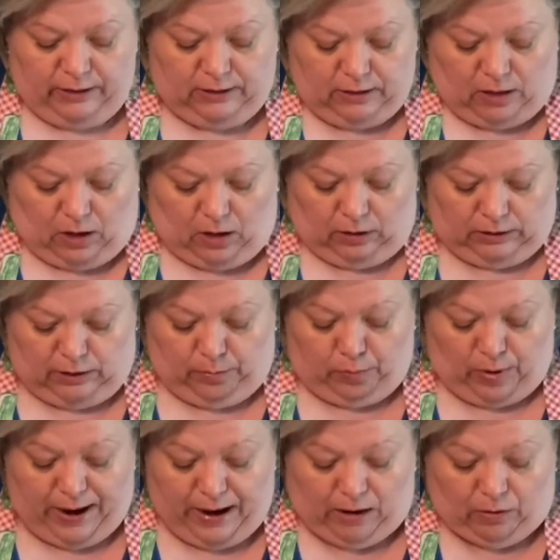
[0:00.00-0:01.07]
and all to
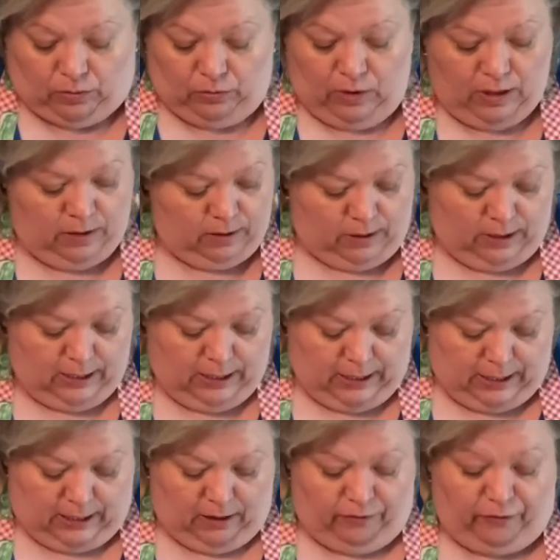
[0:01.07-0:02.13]
brown
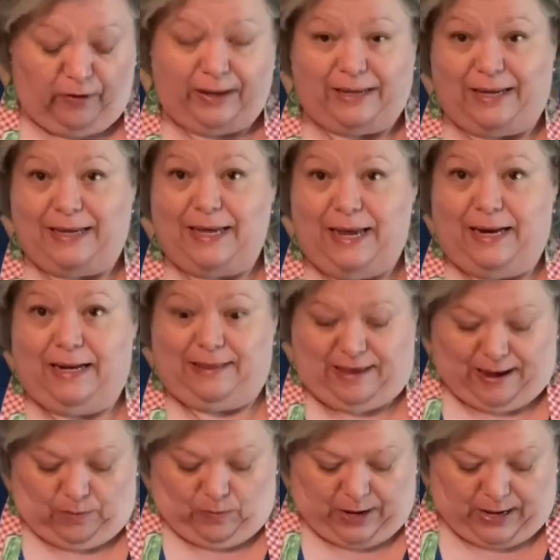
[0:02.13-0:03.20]
if I can get it
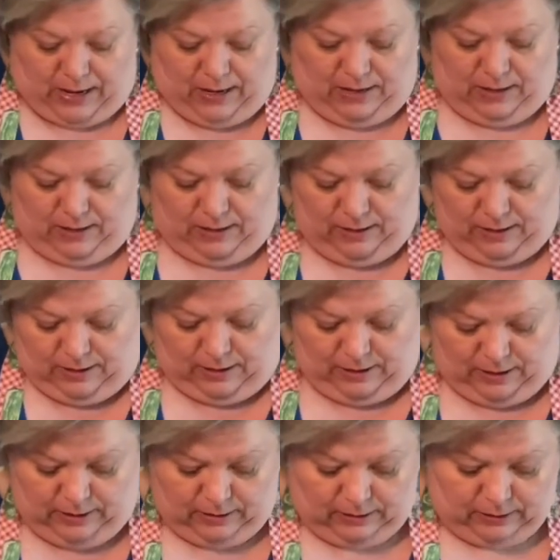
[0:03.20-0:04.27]
that way.
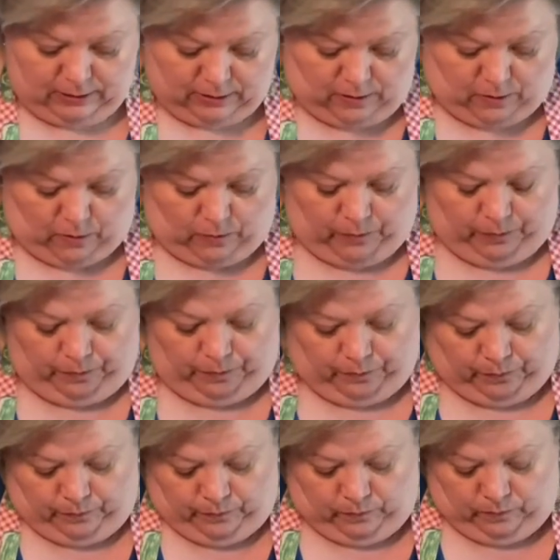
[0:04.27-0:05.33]
So,
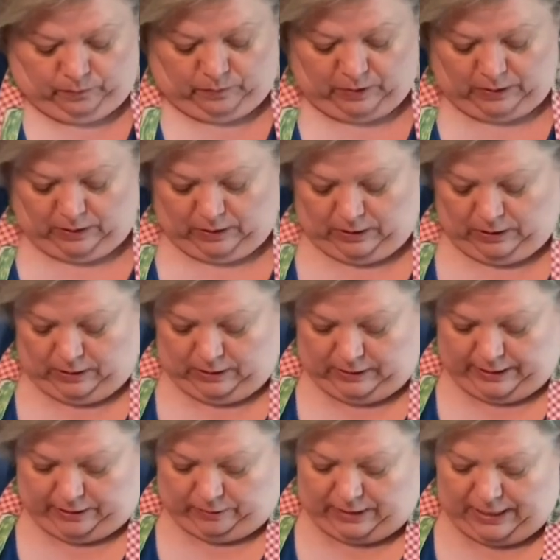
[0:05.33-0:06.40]

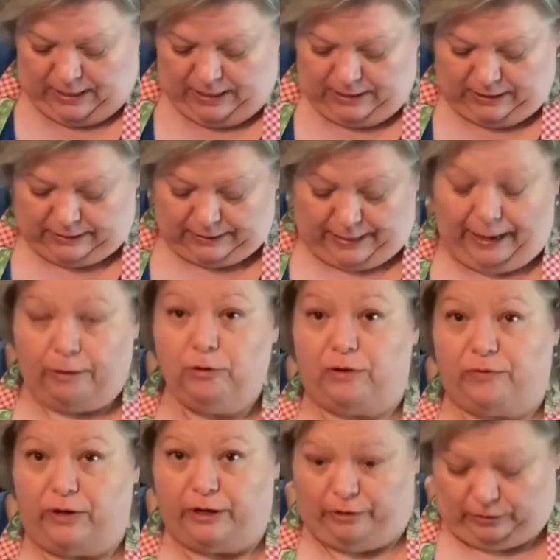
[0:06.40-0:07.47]
now getting this out
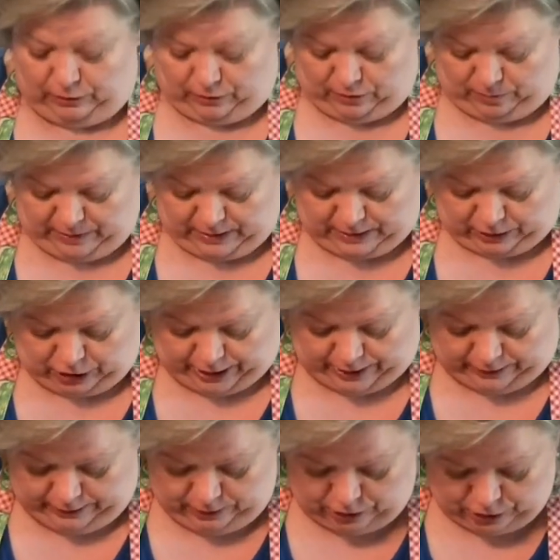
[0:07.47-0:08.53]
of here is going to be the
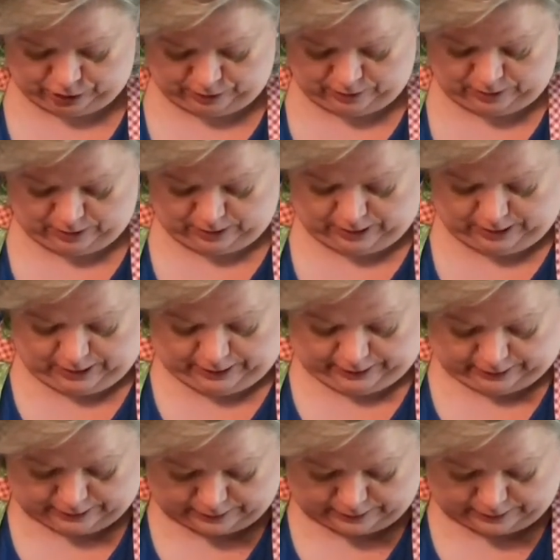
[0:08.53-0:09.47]
challenge. It's